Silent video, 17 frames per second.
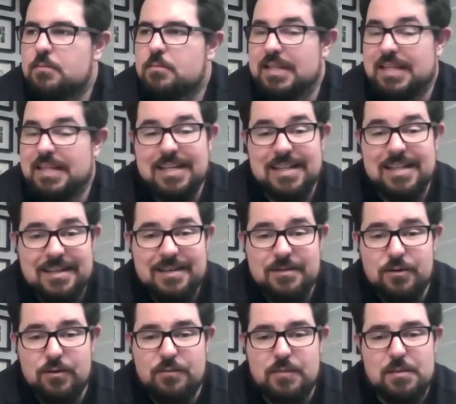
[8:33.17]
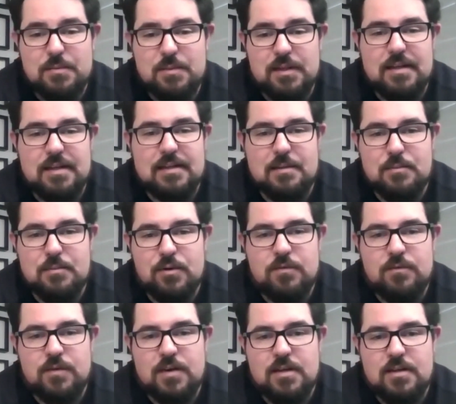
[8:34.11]
politically, or have been politically
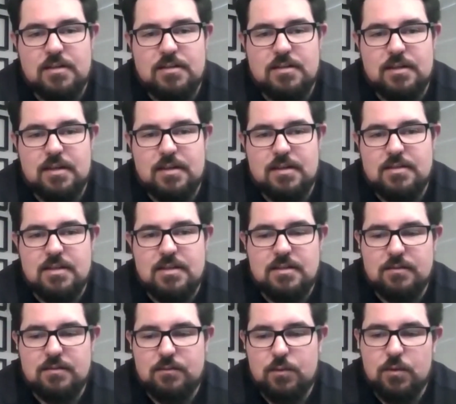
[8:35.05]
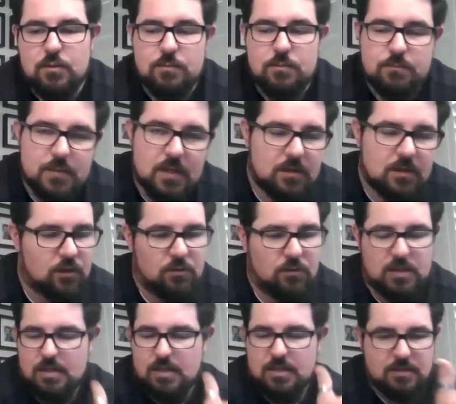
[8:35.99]
motivated to get a sense of, well,
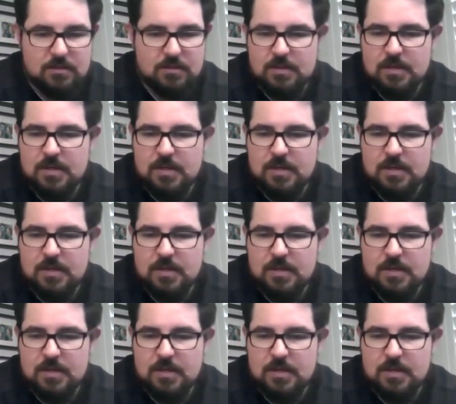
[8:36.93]
is